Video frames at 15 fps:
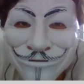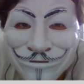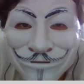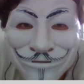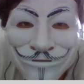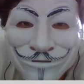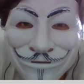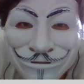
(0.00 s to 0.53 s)

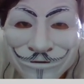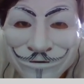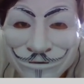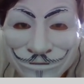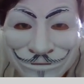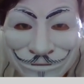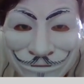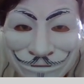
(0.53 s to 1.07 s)

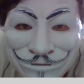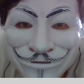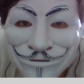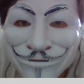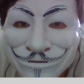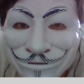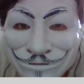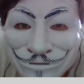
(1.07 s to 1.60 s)
So
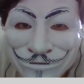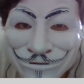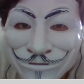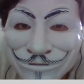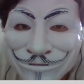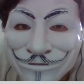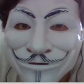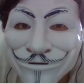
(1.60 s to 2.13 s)
you
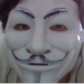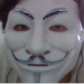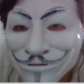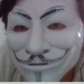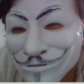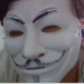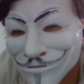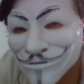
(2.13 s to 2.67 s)
have to go on
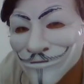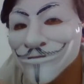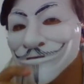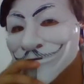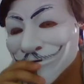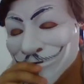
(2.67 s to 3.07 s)
f7,